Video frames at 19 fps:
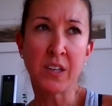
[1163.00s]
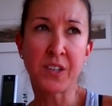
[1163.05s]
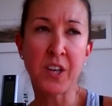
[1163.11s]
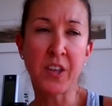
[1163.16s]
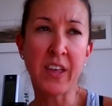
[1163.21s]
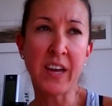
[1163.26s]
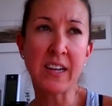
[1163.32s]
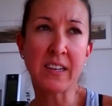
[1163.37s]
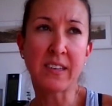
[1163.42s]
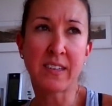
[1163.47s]

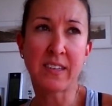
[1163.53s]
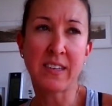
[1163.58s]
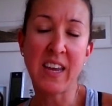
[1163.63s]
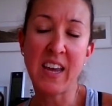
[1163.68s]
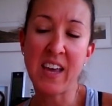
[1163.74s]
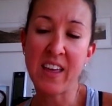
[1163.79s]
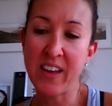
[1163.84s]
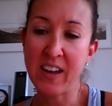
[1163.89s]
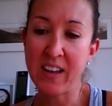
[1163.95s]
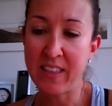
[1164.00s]
So that's
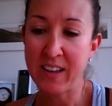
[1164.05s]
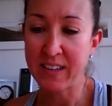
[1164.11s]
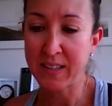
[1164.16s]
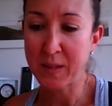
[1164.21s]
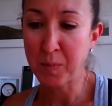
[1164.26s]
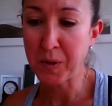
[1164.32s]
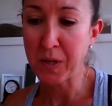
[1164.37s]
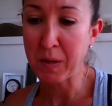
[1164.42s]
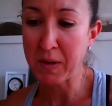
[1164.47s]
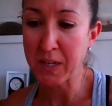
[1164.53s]

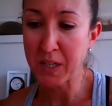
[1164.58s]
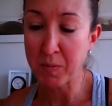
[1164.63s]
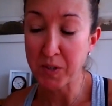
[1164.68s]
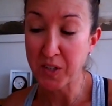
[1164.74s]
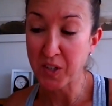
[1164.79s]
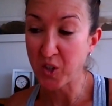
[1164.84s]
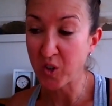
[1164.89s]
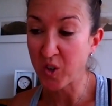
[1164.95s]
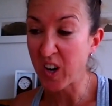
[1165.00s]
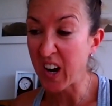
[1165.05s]
pretty much my
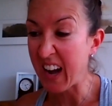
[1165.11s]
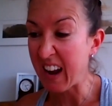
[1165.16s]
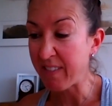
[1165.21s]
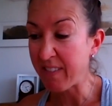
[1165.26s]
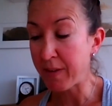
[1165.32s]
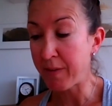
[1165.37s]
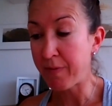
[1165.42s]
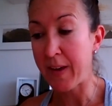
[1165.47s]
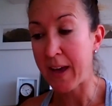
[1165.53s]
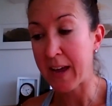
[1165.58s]
story. I
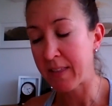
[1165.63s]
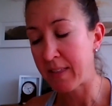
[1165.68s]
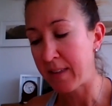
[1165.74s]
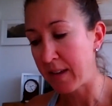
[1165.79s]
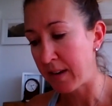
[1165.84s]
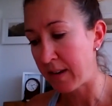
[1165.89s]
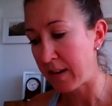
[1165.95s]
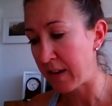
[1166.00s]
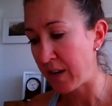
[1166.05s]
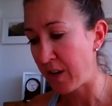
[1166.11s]
love the fact
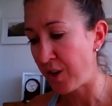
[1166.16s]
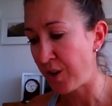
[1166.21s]
that